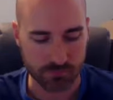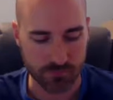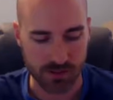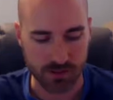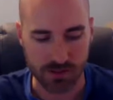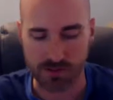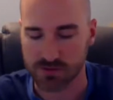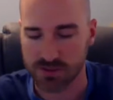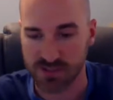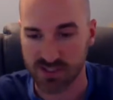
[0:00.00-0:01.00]
and
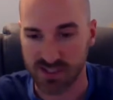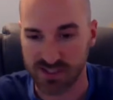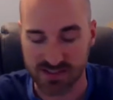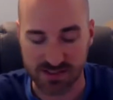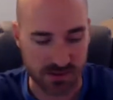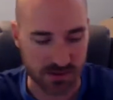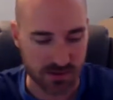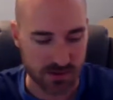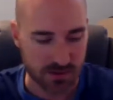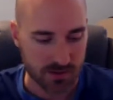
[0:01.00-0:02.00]
just kind of see.
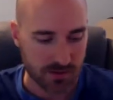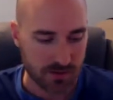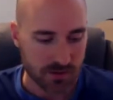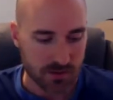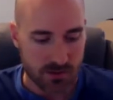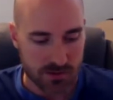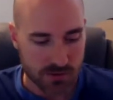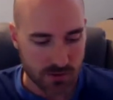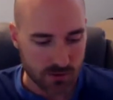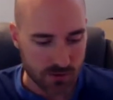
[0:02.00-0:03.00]

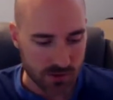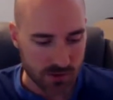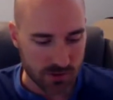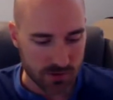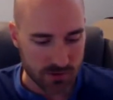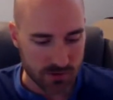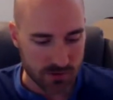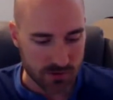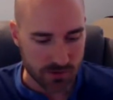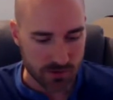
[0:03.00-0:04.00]
So
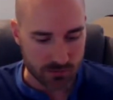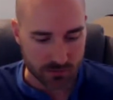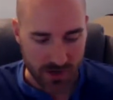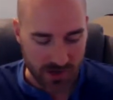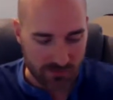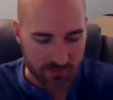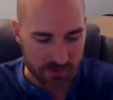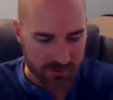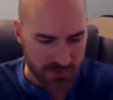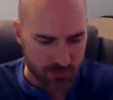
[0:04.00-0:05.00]
I have an
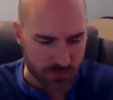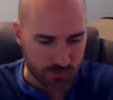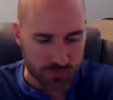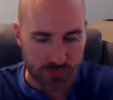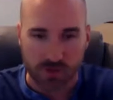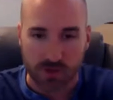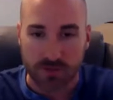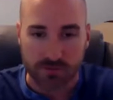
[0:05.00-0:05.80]
example. Go ahead.